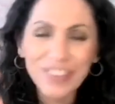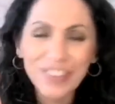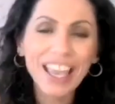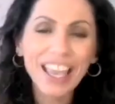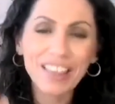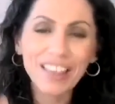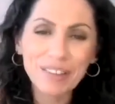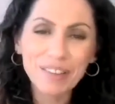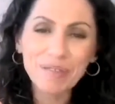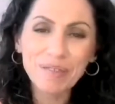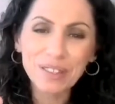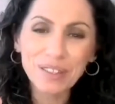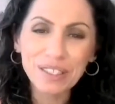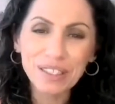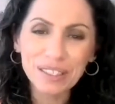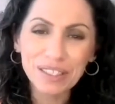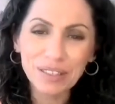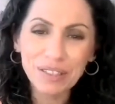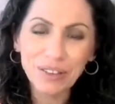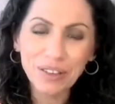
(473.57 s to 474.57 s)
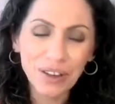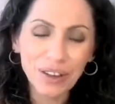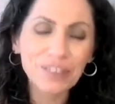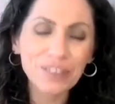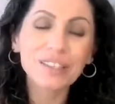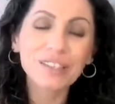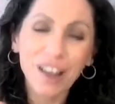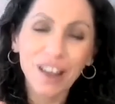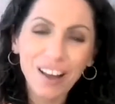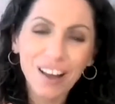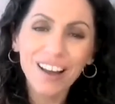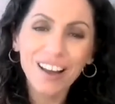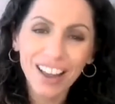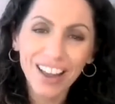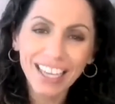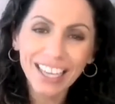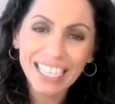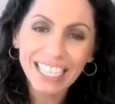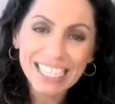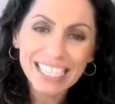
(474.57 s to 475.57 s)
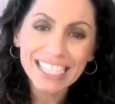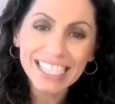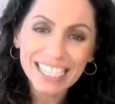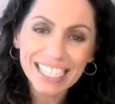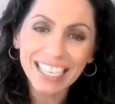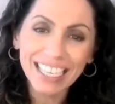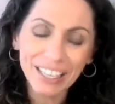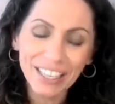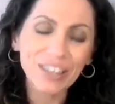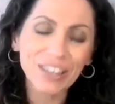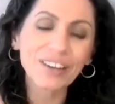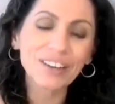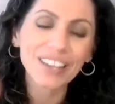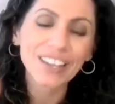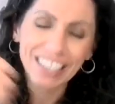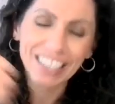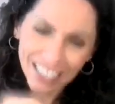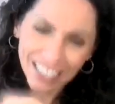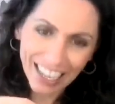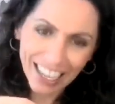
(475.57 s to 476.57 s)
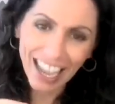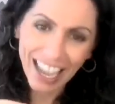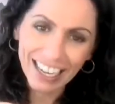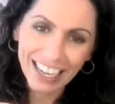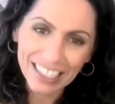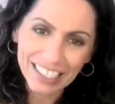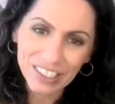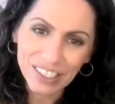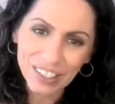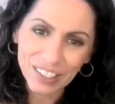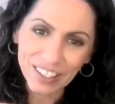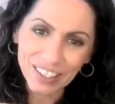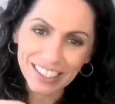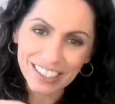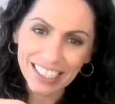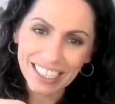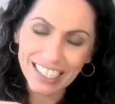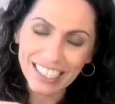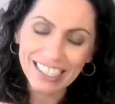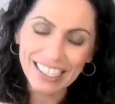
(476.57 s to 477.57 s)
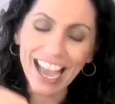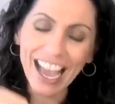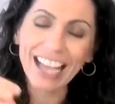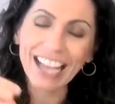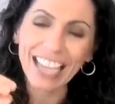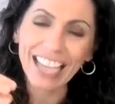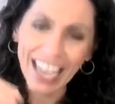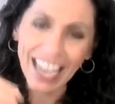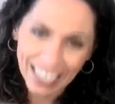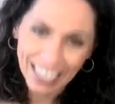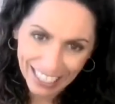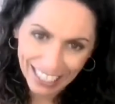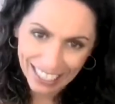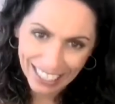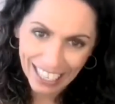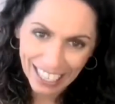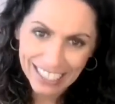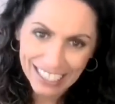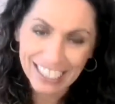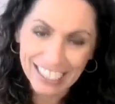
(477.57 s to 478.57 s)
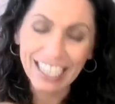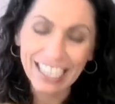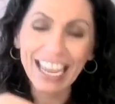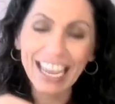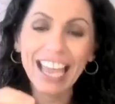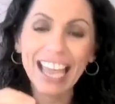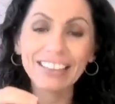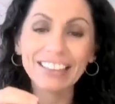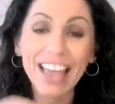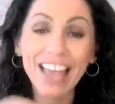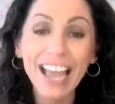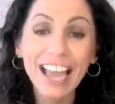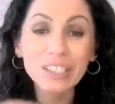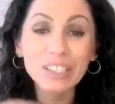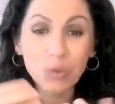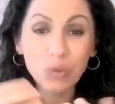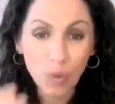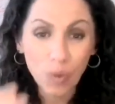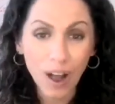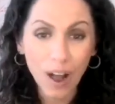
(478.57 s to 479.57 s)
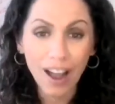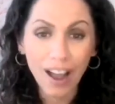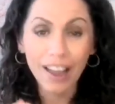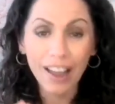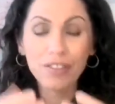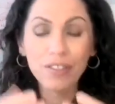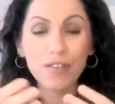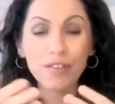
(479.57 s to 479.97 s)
And the immune system goes, oh, I can see you. And it starts the attack and it gets it. And that's why the